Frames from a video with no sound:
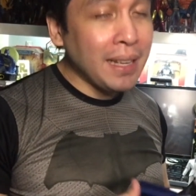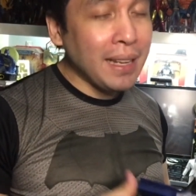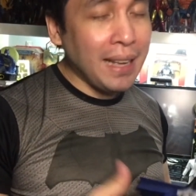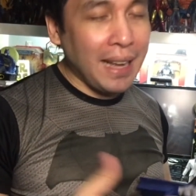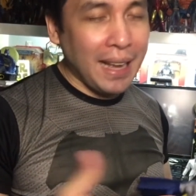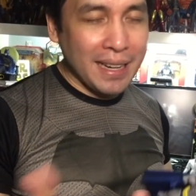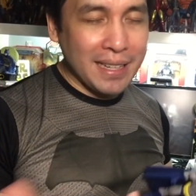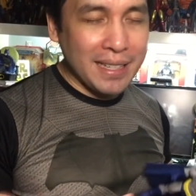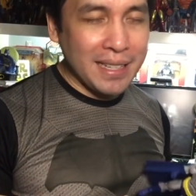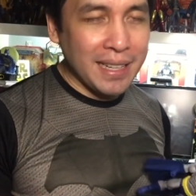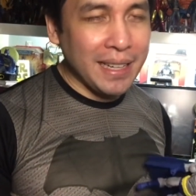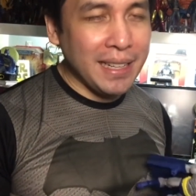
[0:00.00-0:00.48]

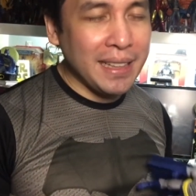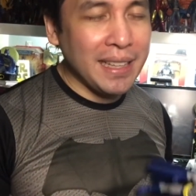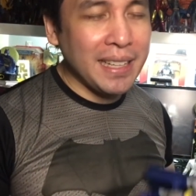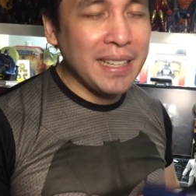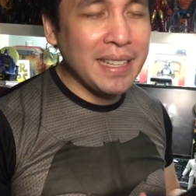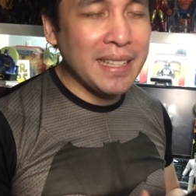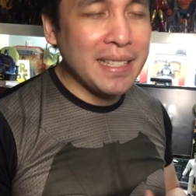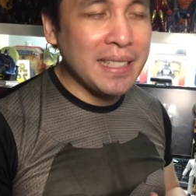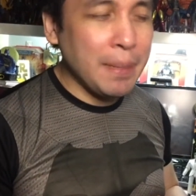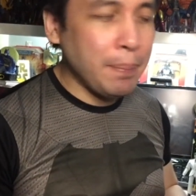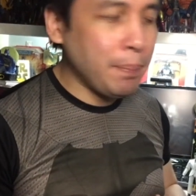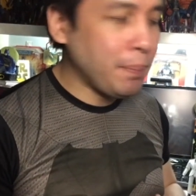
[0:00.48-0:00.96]
Actually,
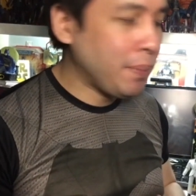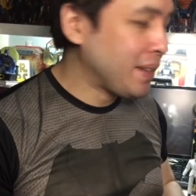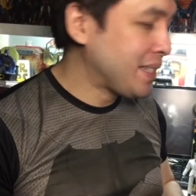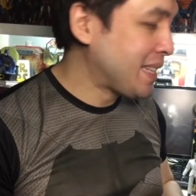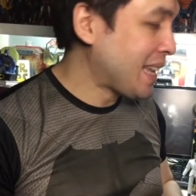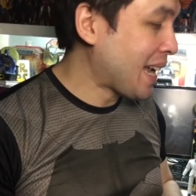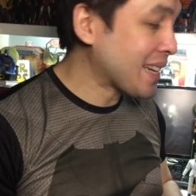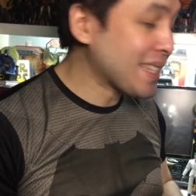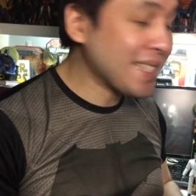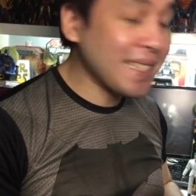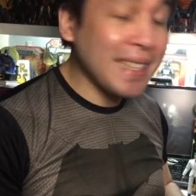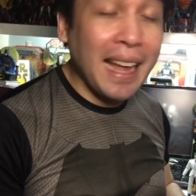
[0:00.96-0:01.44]
this is
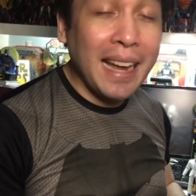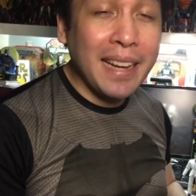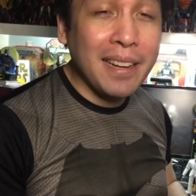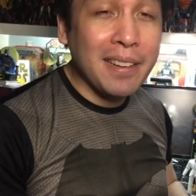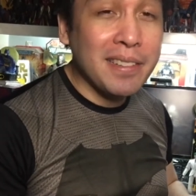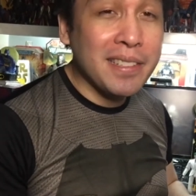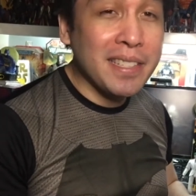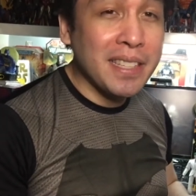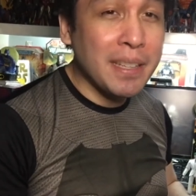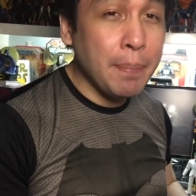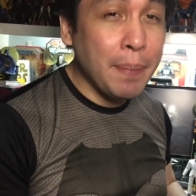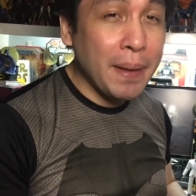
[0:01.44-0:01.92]
Zack
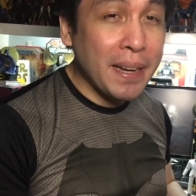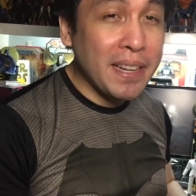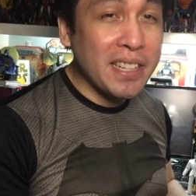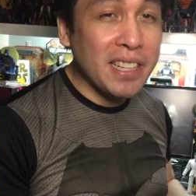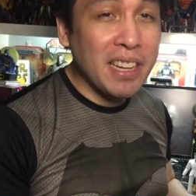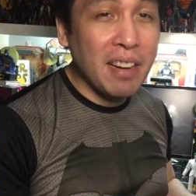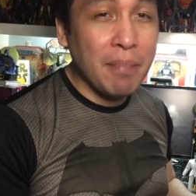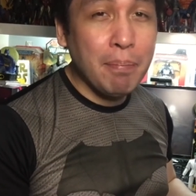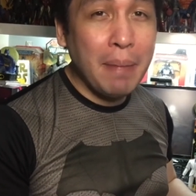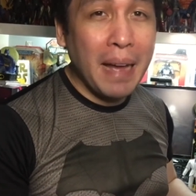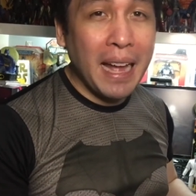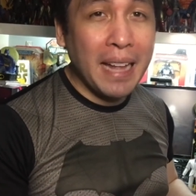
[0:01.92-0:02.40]
Snyder's
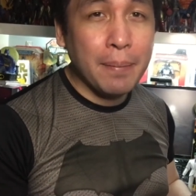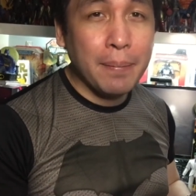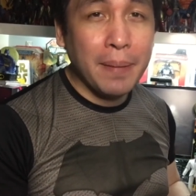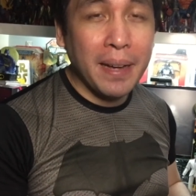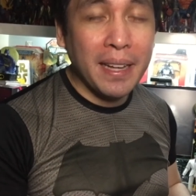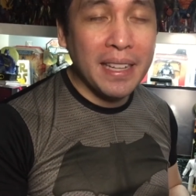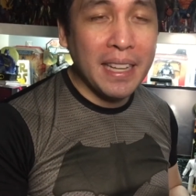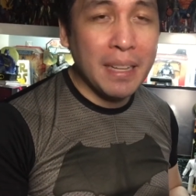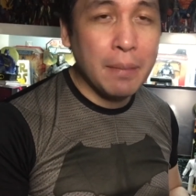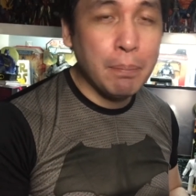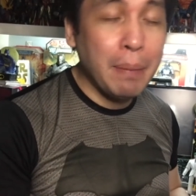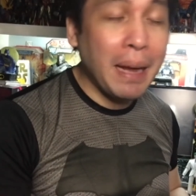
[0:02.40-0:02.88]
depiction of
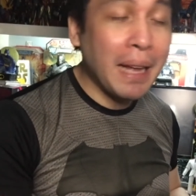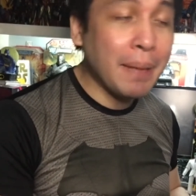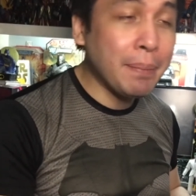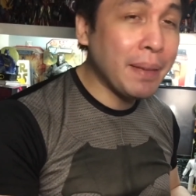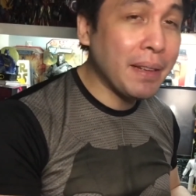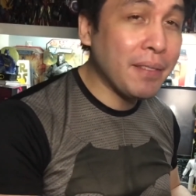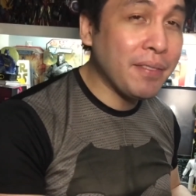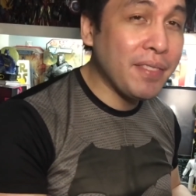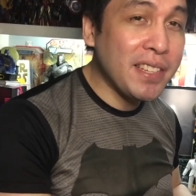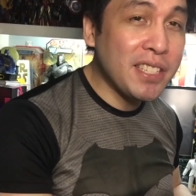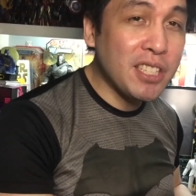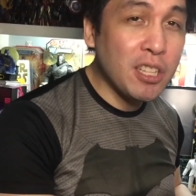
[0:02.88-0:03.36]
Batman in
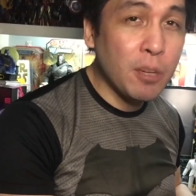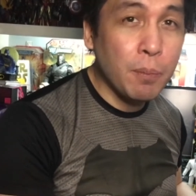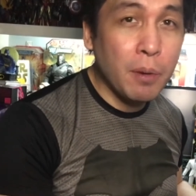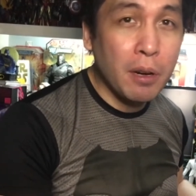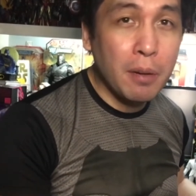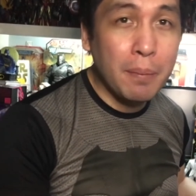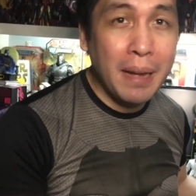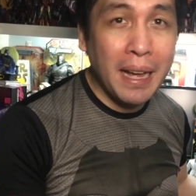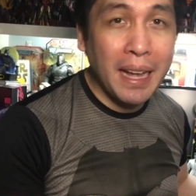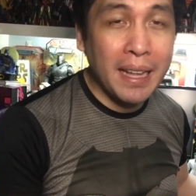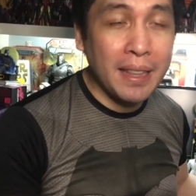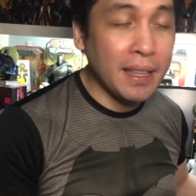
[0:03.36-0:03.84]
Batman v
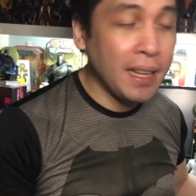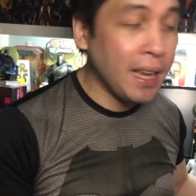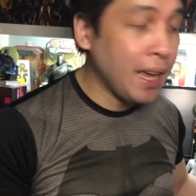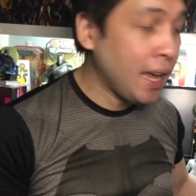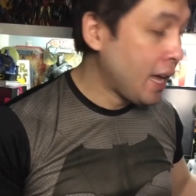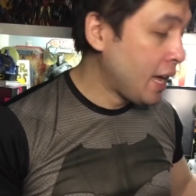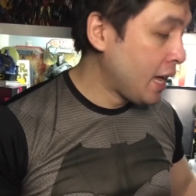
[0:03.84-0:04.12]
Superman,